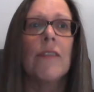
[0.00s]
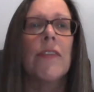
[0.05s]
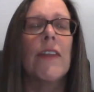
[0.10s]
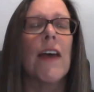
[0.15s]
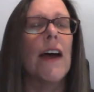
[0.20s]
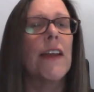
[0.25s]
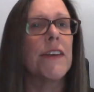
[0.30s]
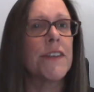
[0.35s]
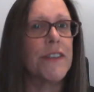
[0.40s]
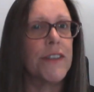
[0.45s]

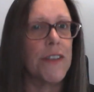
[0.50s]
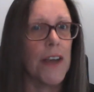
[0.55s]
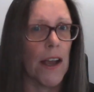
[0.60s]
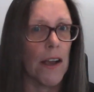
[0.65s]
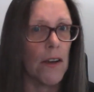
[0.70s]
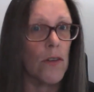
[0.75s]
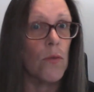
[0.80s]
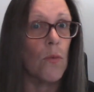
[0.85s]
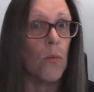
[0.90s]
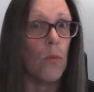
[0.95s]
that a
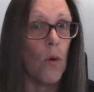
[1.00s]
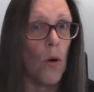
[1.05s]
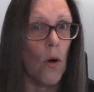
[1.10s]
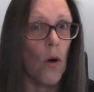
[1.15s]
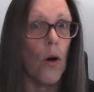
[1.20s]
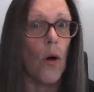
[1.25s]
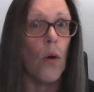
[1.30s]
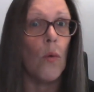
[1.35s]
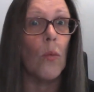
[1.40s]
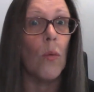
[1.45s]
second
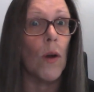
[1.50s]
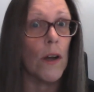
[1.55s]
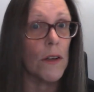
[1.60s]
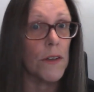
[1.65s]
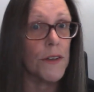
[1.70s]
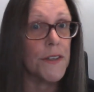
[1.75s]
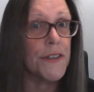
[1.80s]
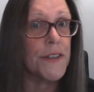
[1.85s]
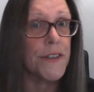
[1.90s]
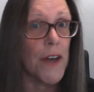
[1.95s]
war
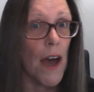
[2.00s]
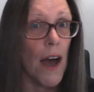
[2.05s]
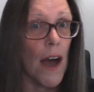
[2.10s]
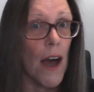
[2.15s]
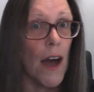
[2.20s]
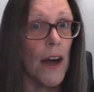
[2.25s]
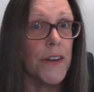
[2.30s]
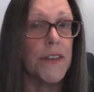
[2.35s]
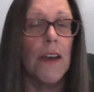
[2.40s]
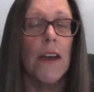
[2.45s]
will
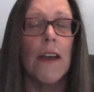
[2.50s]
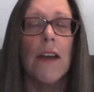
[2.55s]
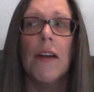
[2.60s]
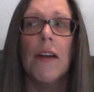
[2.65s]
start